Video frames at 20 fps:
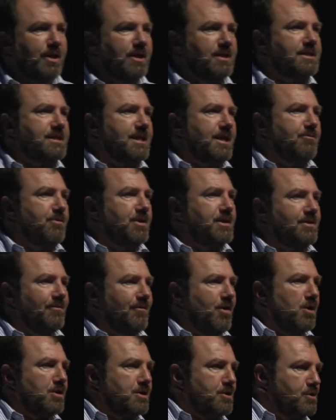a series of
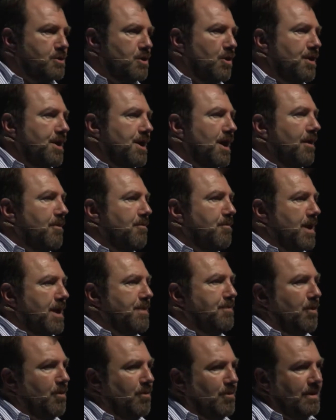articles on young
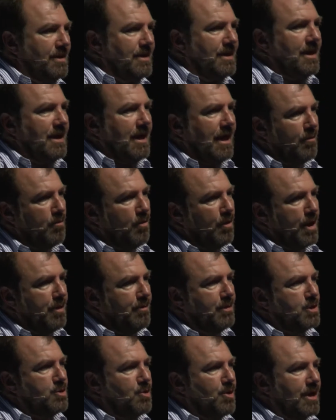people and what they were
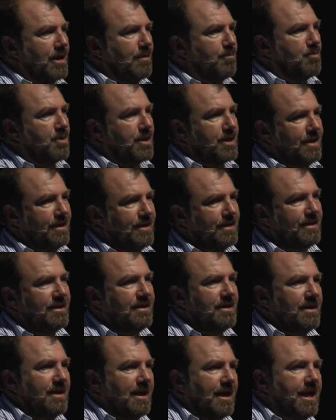doing in Britain.
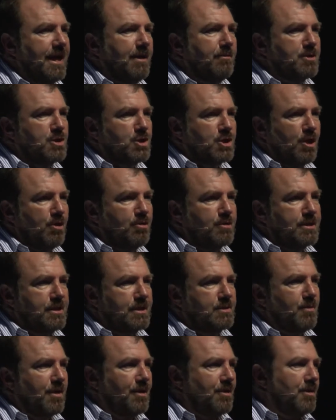And he was chosen as
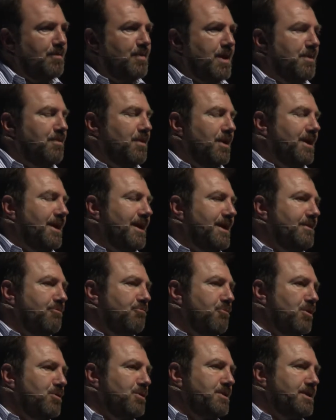one of the people. And he
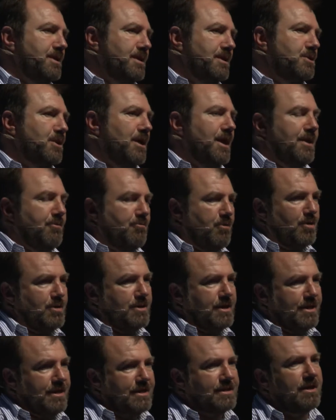wrote, he wrote
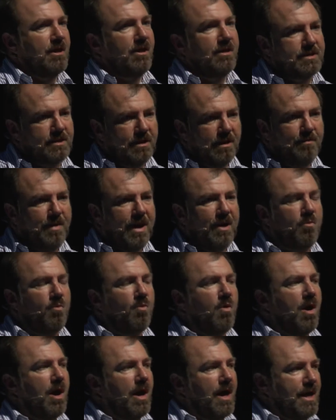in this article about
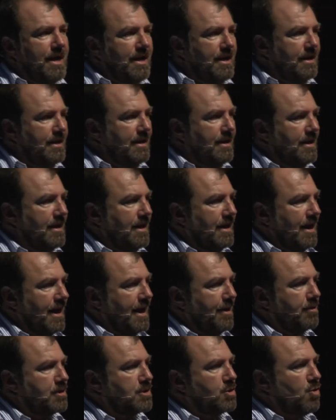why he
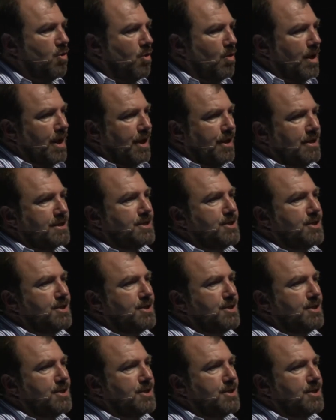was calling this